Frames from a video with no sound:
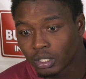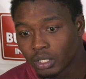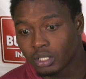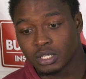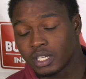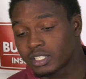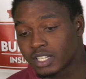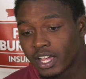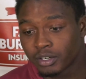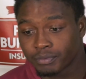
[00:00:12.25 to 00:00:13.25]
His
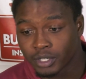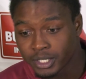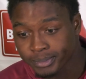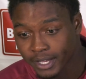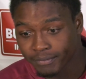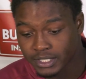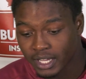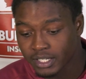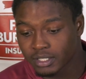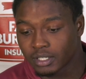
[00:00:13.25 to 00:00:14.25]
standard for himself is
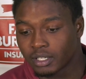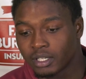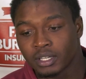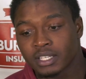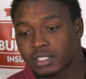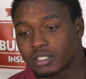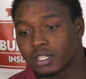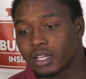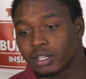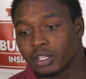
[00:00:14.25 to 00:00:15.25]
excellent, and that's the
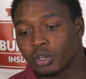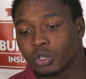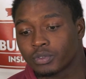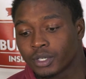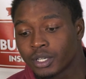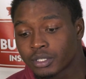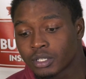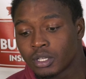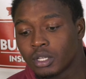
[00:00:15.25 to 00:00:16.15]
standard he holds for us.